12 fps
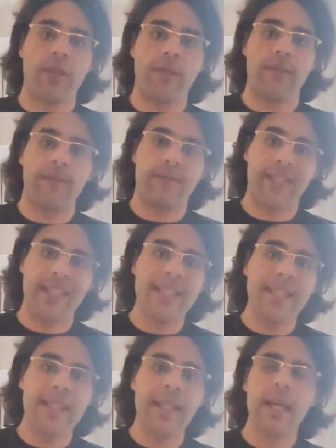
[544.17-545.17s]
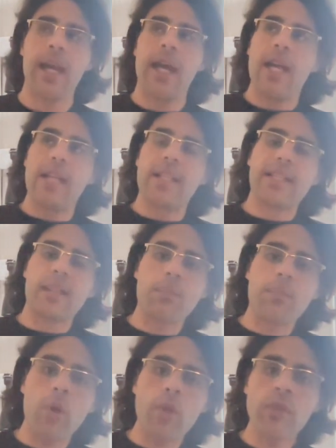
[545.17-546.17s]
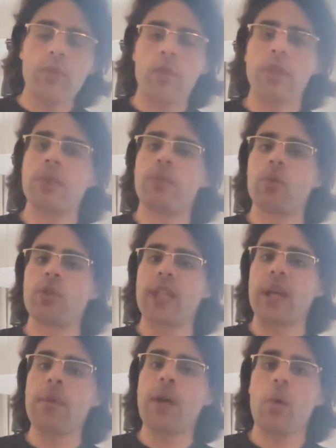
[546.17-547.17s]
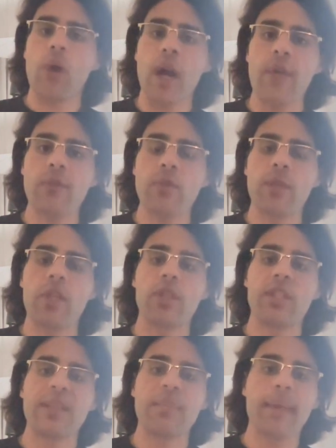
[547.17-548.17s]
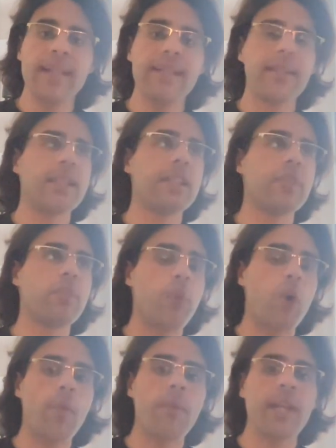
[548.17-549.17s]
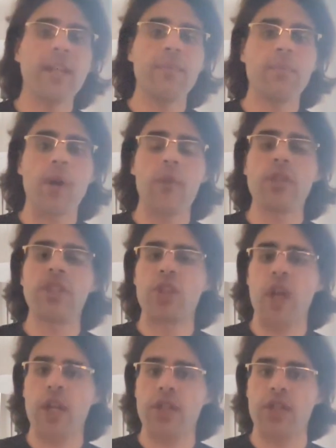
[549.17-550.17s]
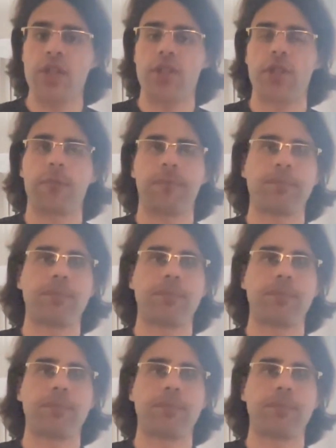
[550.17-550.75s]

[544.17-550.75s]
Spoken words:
than fleeting, support for them would somehow have to be cemented into permanent power structures.